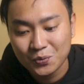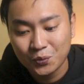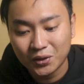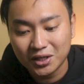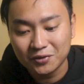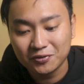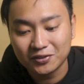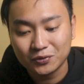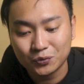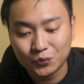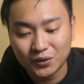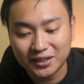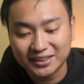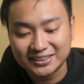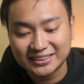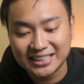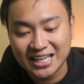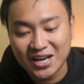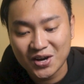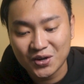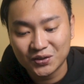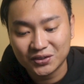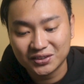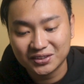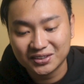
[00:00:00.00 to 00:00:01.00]
what if it works
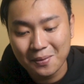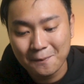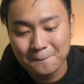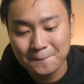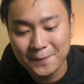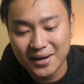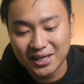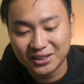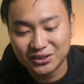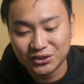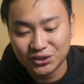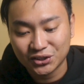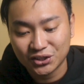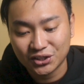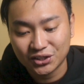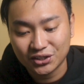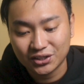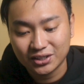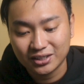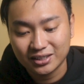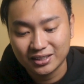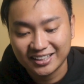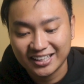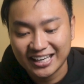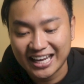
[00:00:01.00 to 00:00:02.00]
out better
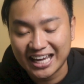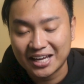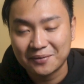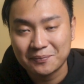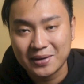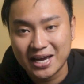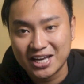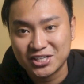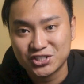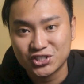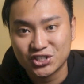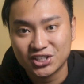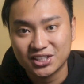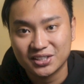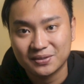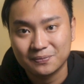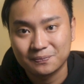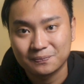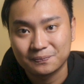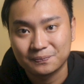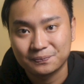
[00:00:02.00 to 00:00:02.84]
than I imagine?